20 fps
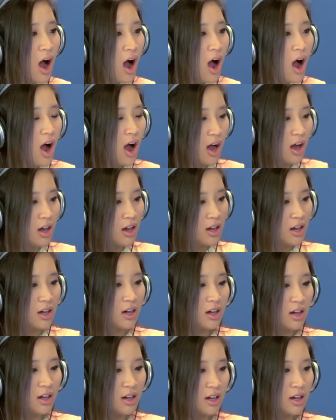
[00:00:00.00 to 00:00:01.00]

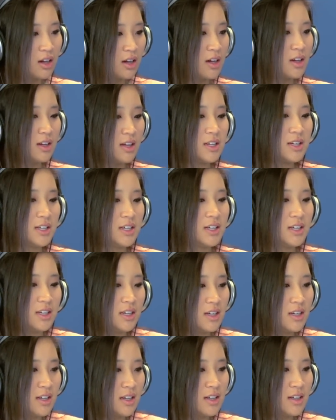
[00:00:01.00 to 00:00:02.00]

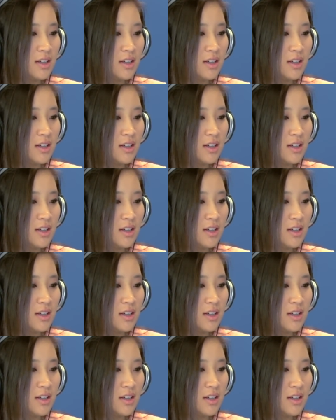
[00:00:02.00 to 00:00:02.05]
(no one is talking)